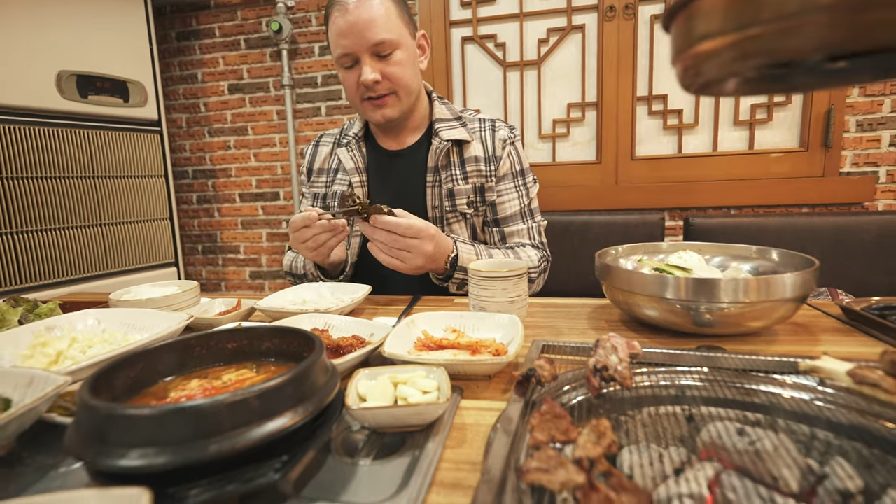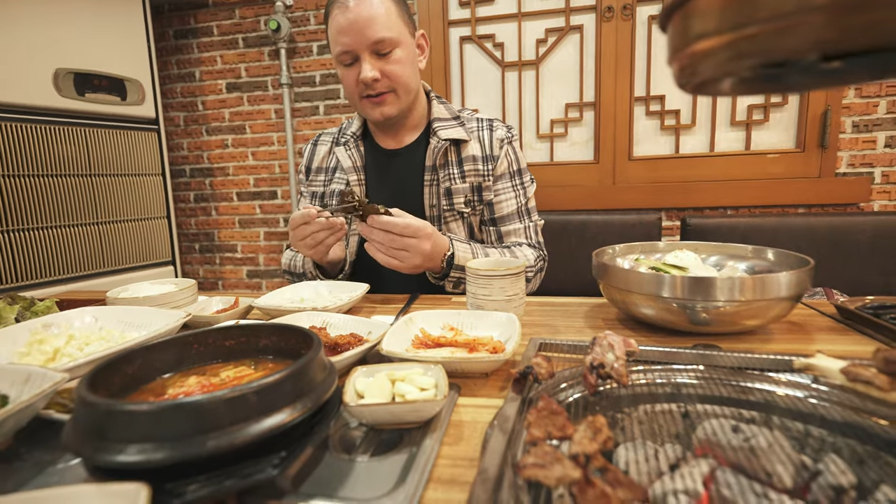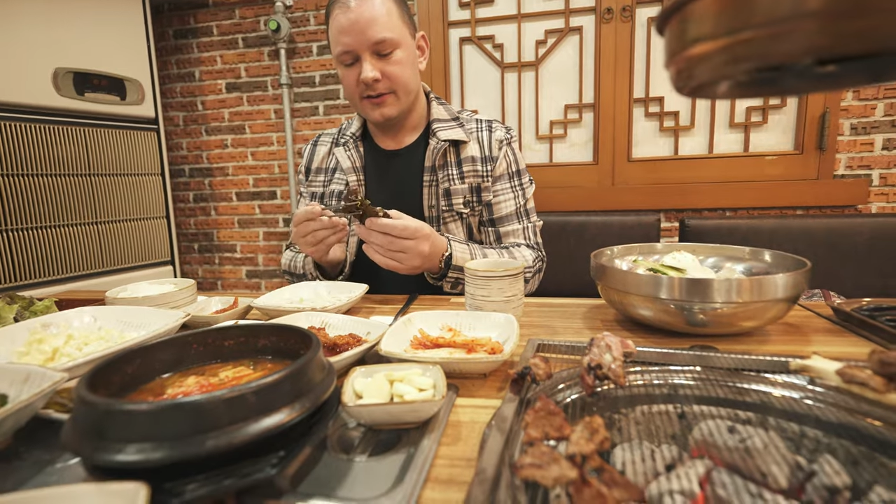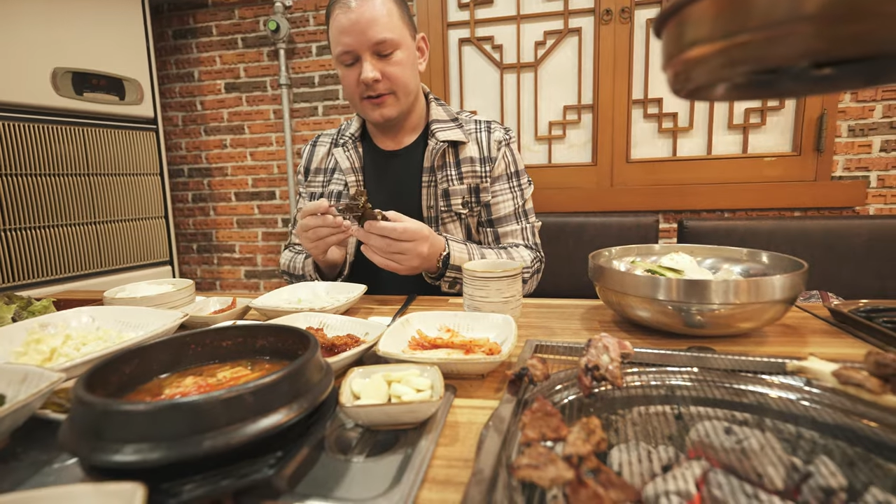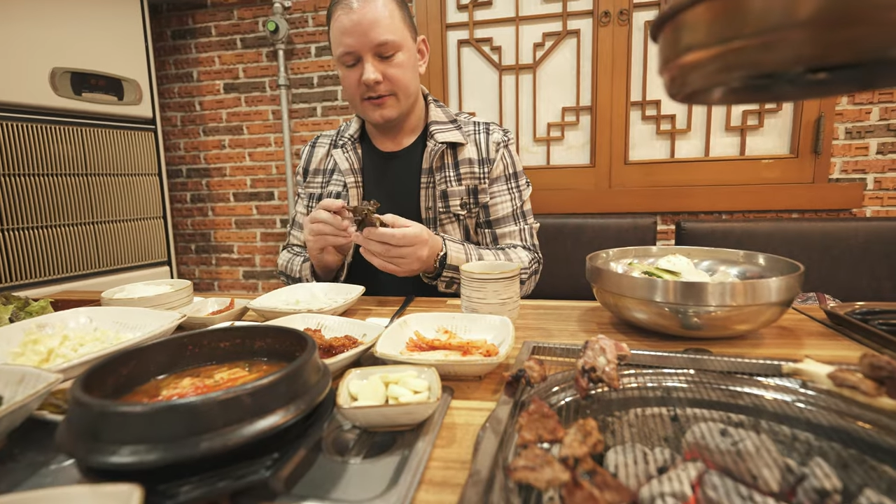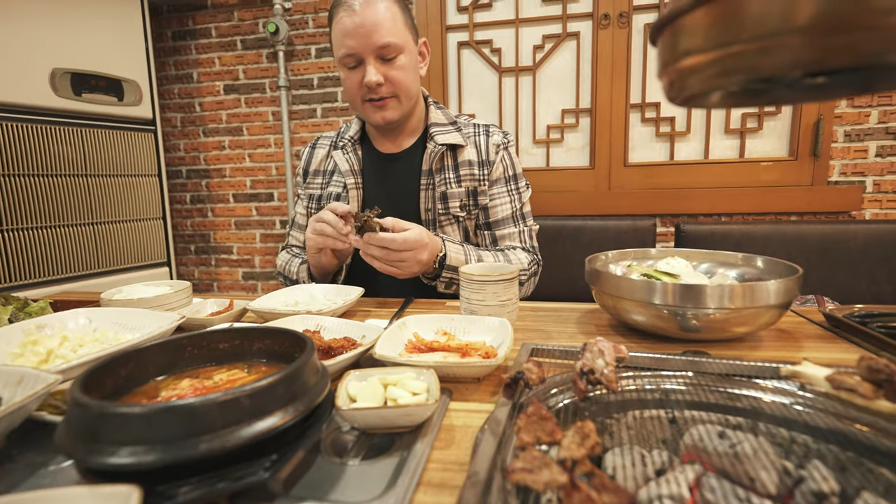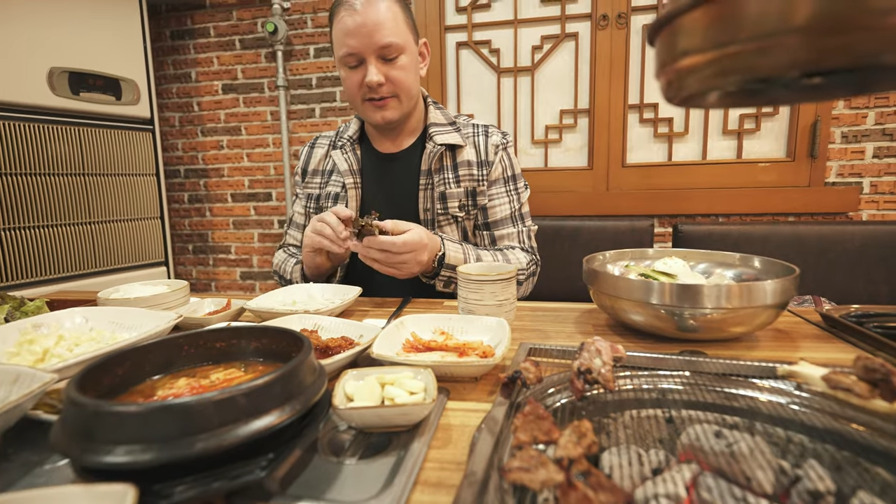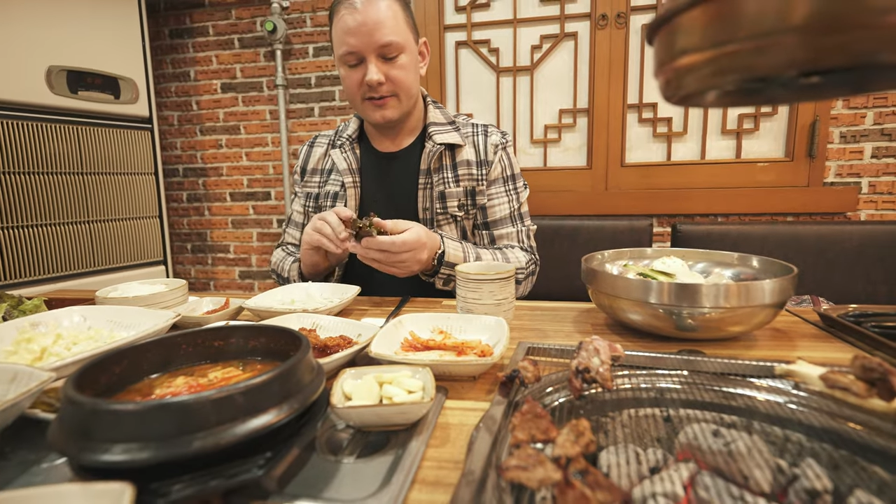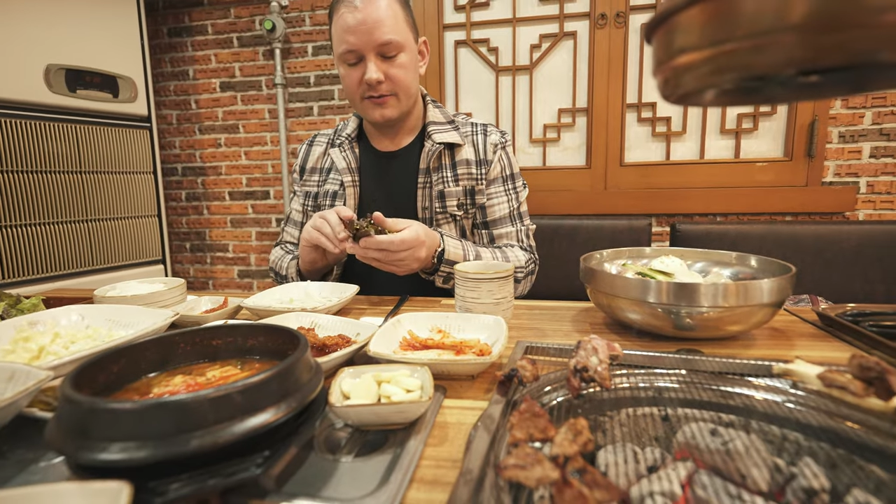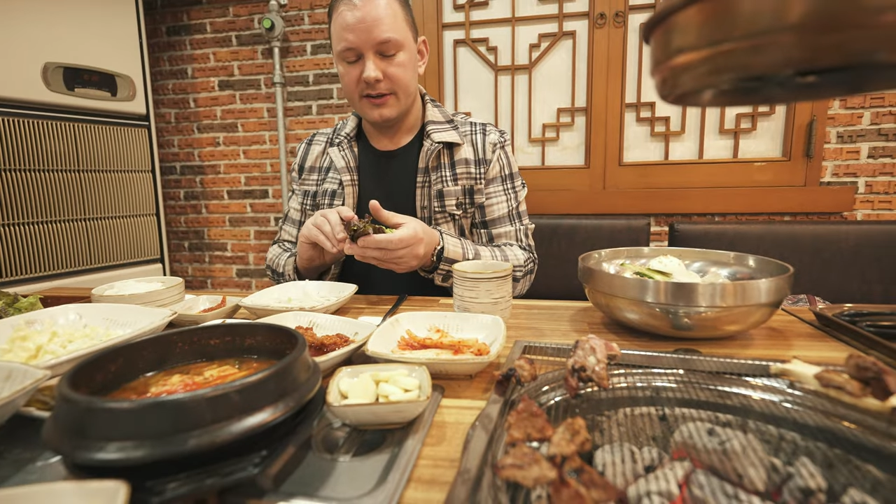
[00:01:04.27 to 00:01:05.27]
So
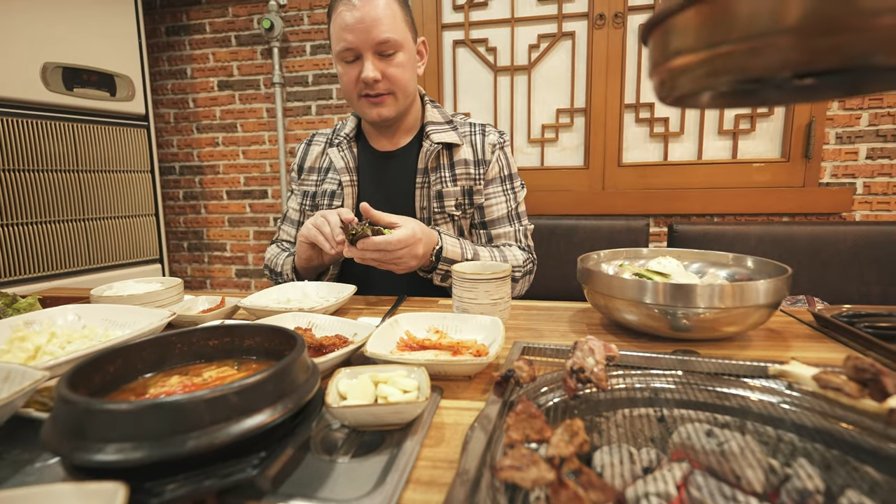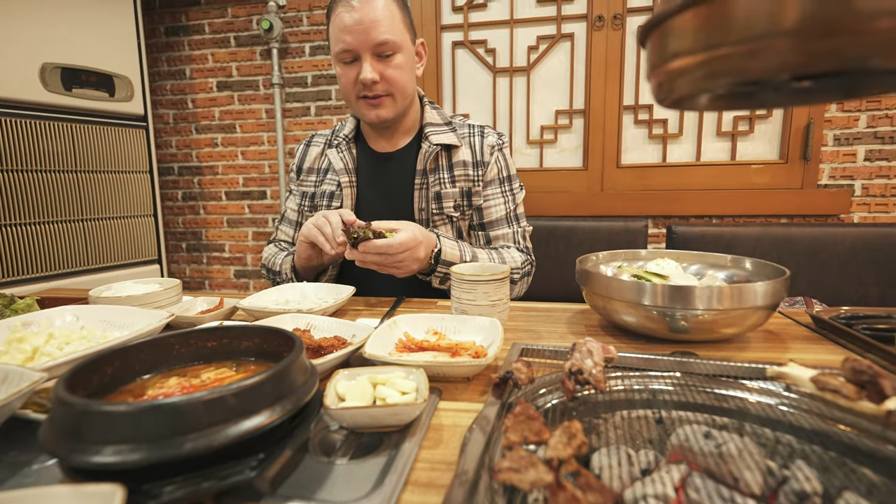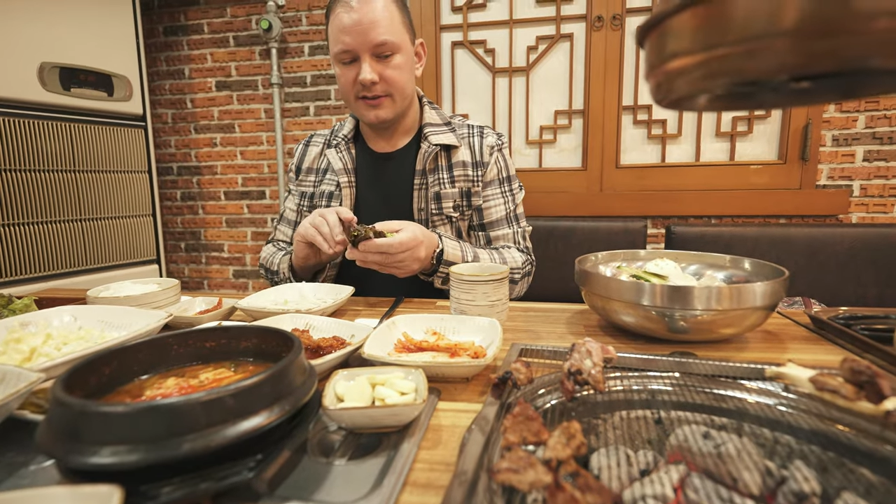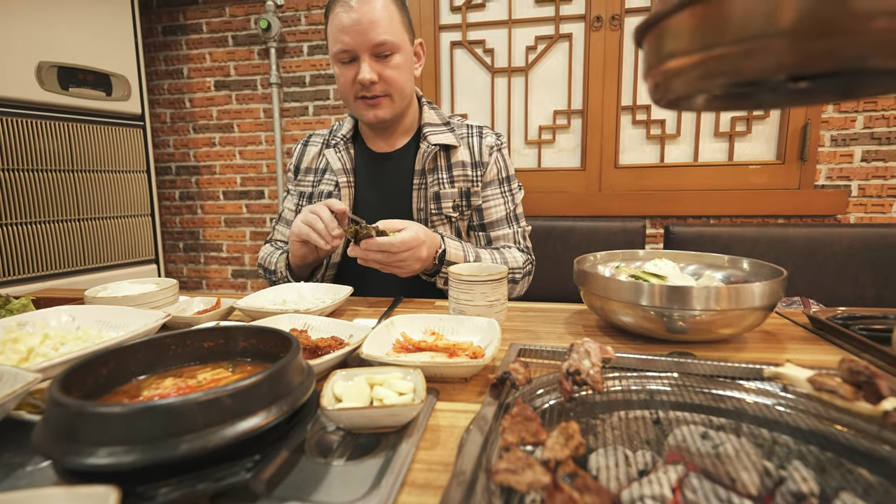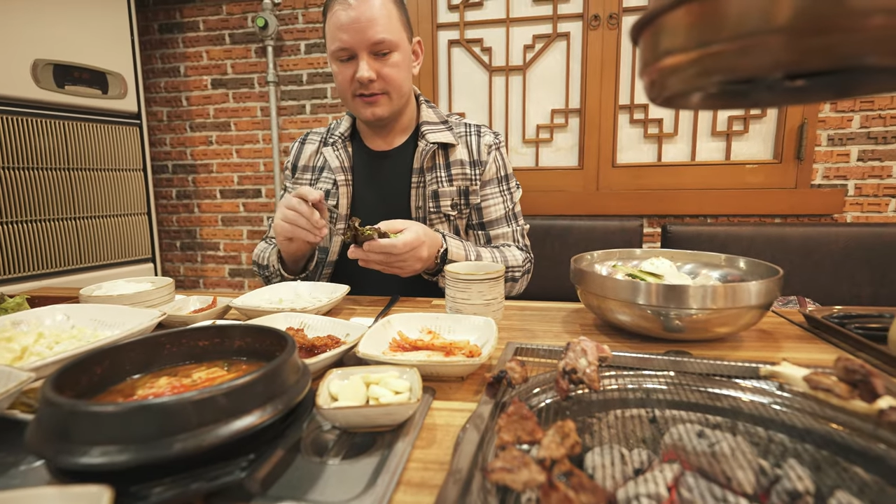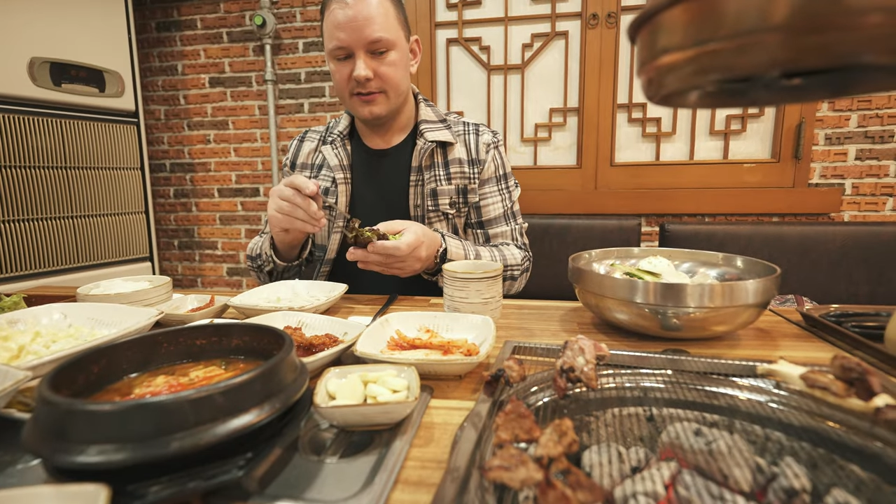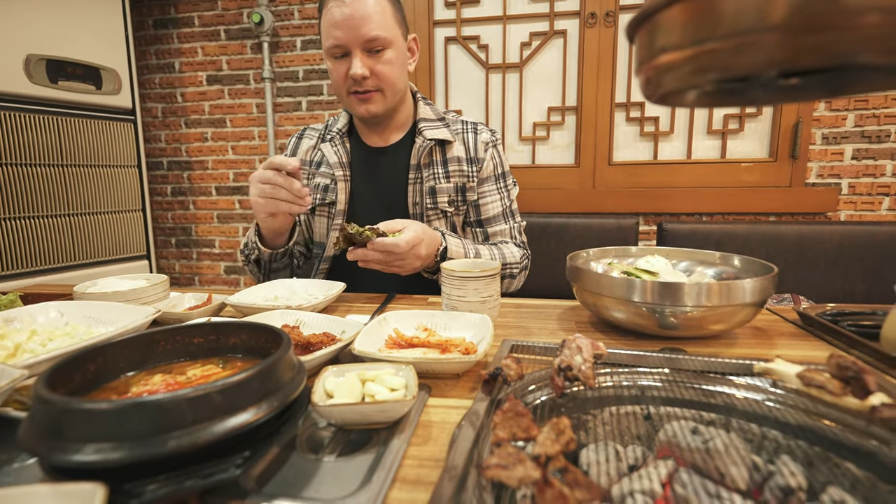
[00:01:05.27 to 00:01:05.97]
it's great to